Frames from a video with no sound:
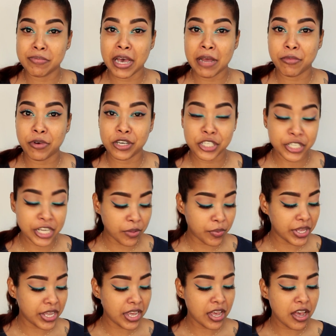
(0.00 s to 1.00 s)
bad boy, shall
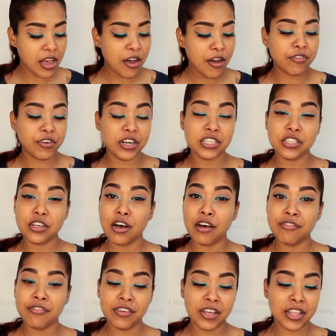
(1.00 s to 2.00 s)
we? First
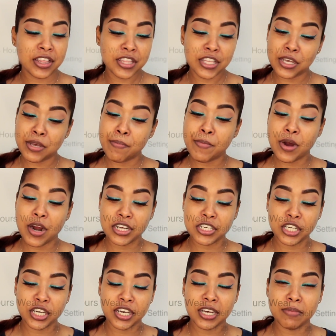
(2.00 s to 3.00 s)
off, the
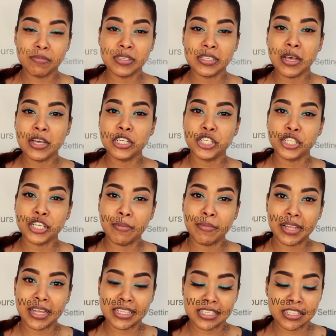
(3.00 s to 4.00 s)
Marc Jacobs
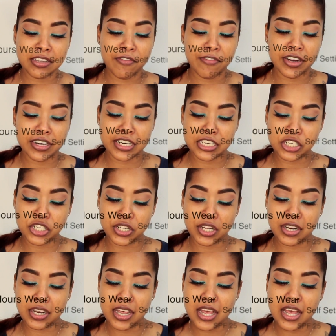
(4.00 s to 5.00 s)
Shameless
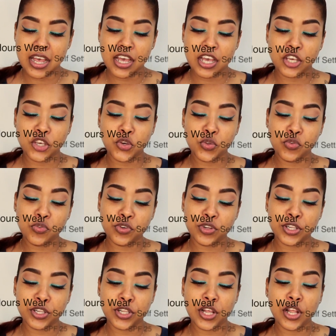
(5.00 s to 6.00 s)
foundation.
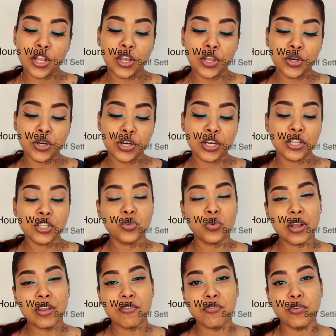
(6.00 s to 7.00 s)
Youthful look
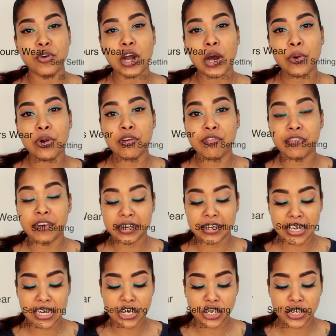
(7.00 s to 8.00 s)
24-hour
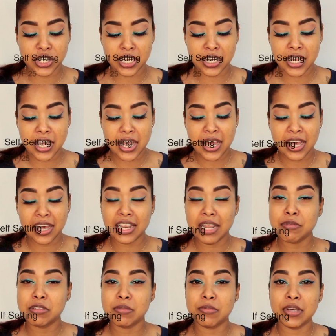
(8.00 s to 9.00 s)
foundation.
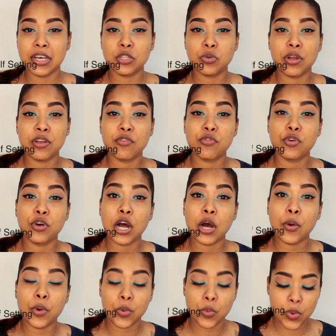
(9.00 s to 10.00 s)
Claims to be a
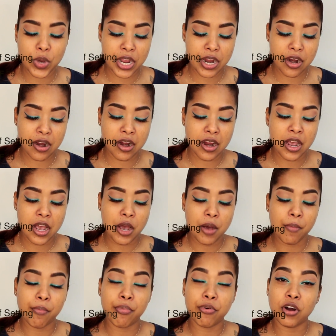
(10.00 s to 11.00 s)
24-hour wear.
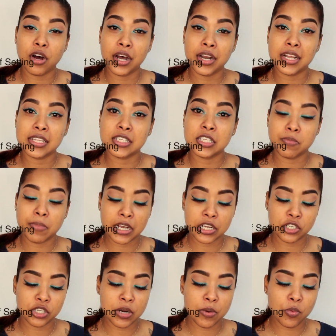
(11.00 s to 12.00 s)
Broad
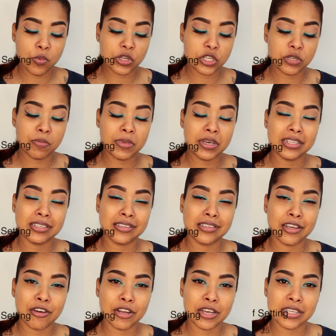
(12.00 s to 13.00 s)
spectrum, which means
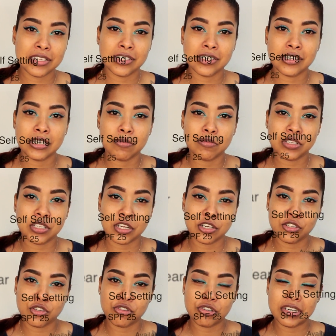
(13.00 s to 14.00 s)
there is some
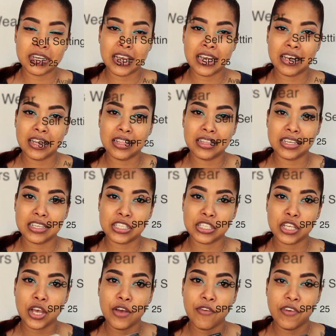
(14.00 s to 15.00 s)
sunscreen in
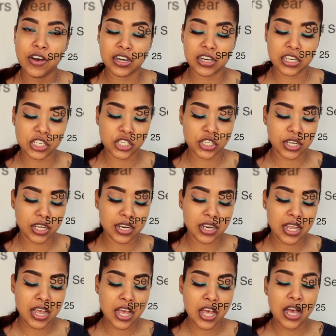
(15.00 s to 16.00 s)
this
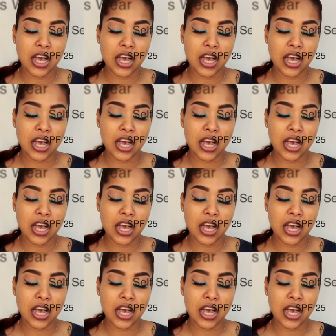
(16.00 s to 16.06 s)
foundation.